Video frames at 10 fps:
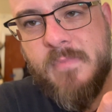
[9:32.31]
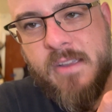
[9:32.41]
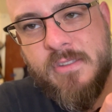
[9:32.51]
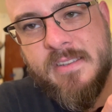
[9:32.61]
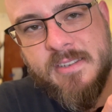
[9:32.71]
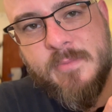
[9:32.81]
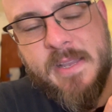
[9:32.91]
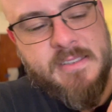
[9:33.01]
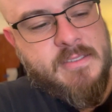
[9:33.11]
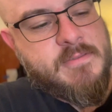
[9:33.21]
everything's
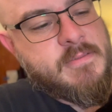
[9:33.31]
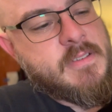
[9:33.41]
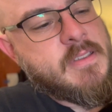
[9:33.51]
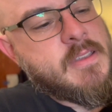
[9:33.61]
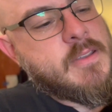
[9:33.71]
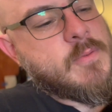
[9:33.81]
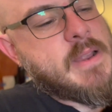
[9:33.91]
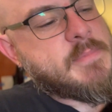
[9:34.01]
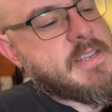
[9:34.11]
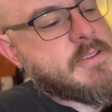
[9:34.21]
expensive.
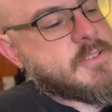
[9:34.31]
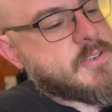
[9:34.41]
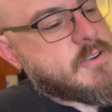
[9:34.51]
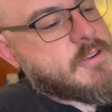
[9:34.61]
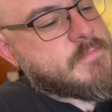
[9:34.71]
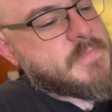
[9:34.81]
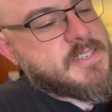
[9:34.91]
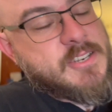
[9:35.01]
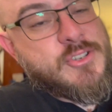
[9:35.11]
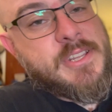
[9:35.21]
Reptiles are
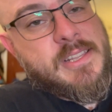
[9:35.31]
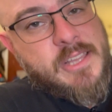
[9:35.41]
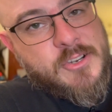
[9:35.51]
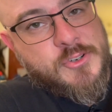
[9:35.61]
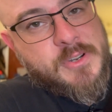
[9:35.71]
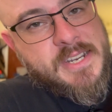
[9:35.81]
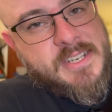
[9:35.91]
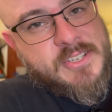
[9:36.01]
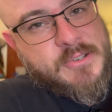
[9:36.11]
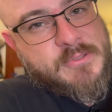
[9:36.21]
essentially a luxury,
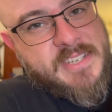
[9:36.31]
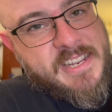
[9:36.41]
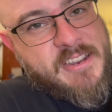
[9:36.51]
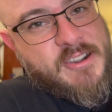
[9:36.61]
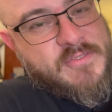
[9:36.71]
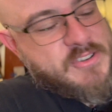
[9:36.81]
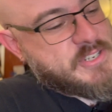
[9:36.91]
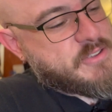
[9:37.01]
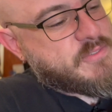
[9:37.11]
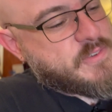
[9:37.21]
so take care of
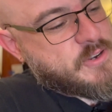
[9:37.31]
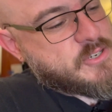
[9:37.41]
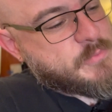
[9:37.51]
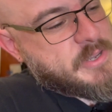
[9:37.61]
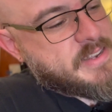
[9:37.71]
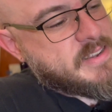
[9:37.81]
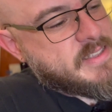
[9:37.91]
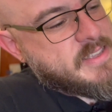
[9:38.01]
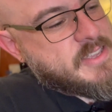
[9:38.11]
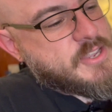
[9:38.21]
yourself first, but
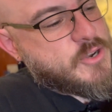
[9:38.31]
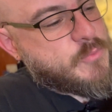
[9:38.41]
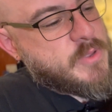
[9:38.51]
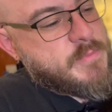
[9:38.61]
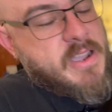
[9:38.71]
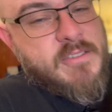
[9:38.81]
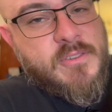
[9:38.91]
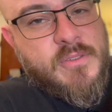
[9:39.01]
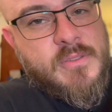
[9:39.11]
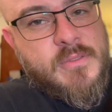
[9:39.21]
be
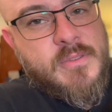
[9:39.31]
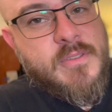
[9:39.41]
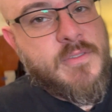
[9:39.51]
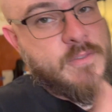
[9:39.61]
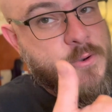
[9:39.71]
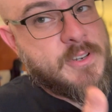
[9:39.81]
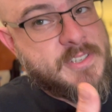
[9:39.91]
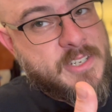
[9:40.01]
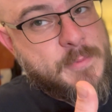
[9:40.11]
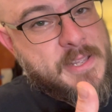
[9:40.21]
mindful. Food
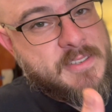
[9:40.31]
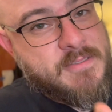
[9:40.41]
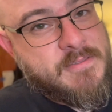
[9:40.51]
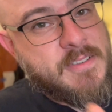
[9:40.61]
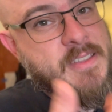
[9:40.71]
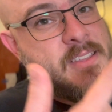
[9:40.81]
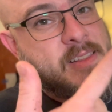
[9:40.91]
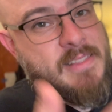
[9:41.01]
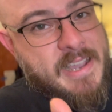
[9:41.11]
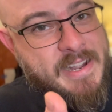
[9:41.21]
is expensive,
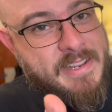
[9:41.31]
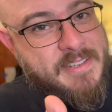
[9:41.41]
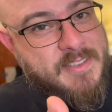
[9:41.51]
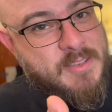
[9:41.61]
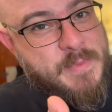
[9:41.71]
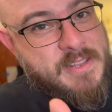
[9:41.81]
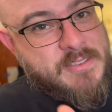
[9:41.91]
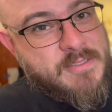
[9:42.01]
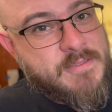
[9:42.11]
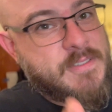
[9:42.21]
lighting is
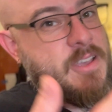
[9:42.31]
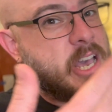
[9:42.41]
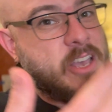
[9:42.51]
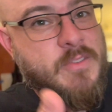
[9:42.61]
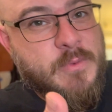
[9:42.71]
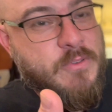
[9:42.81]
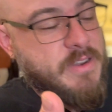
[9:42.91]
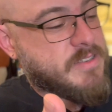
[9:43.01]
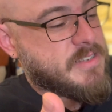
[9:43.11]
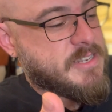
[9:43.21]
expensive,
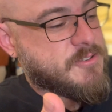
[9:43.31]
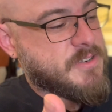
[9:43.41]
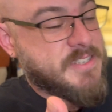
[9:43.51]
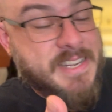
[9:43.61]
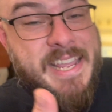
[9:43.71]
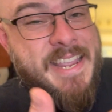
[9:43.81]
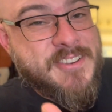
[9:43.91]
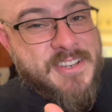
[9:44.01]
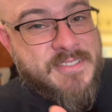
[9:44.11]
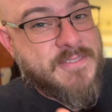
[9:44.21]
husbandry accessories and
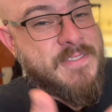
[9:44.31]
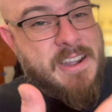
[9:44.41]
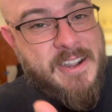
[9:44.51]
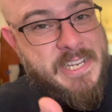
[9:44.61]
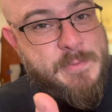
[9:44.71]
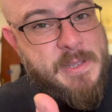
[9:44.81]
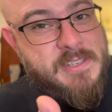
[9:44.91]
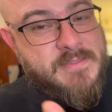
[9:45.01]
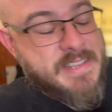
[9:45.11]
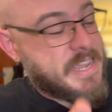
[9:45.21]
caging, very
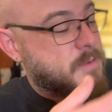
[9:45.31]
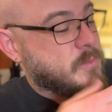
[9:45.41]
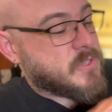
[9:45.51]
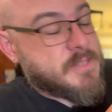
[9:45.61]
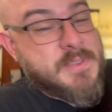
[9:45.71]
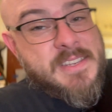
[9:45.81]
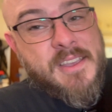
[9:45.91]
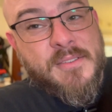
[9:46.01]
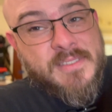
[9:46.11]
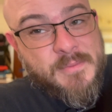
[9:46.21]
expensive. The animals
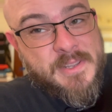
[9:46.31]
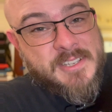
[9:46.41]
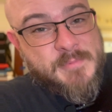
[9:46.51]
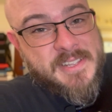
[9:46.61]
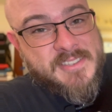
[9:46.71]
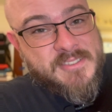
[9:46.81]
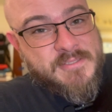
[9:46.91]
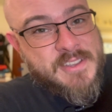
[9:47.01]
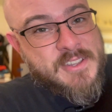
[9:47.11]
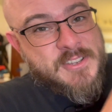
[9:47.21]
themselves can be expensive,
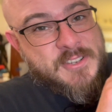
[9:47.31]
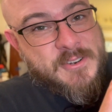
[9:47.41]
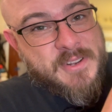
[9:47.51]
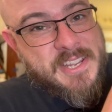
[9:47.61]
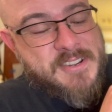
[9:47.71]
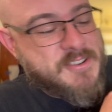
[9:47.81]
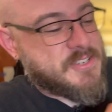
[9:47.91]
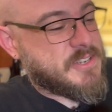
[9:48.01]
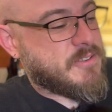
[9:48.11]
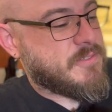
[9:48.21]
so don't kid
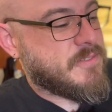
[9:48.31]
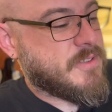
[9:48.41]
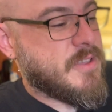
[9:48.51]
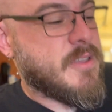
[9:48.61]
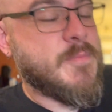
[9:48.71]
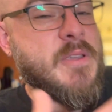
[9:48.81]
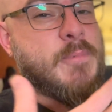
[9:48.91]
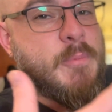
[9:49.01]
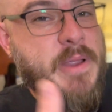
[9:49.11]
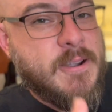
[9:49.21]
yourself. Be
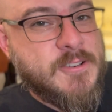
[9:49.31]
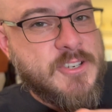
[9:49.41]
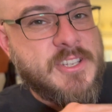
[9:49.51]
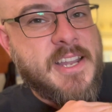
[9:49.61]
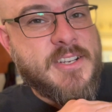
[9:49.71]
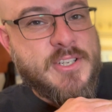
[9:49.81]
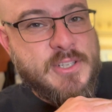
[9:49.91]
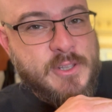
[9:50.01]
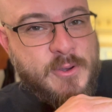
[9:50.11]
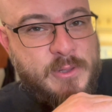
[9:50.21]
prepared to just kind of
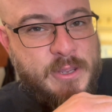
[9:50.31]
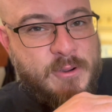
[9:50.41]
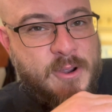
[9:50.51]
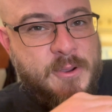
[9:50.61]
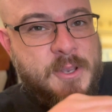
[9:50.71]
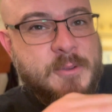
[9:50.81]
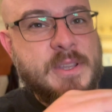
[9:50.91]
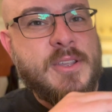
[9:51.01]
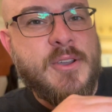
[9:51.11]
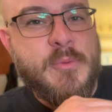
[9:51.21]
slowly grow into
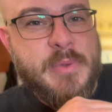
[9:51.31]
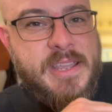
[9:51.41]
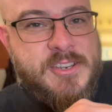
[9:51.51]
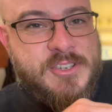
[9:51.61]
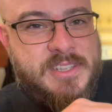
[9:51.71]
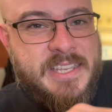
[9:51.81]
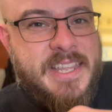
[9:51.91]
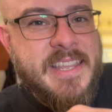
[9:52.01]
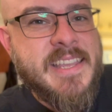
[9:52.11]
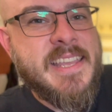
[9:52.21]
it, go
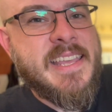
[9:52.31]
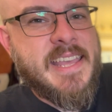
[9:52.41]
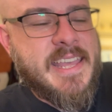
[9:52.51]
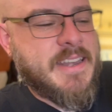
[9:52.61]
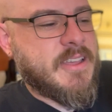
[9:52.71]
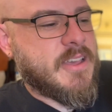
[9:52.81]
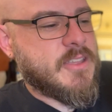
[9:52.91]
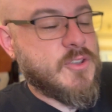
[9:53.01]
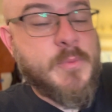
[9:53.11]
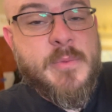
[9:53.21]
patiently, and
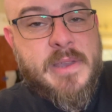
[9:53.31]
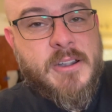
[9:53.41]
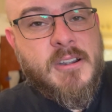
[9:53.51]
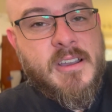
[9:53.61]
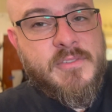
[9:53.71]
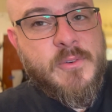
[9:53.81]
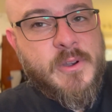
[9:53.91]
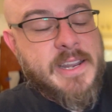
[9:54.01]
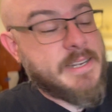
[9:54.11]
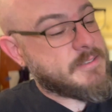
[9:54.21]
you'll be better off
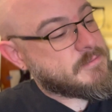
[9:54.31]
for it.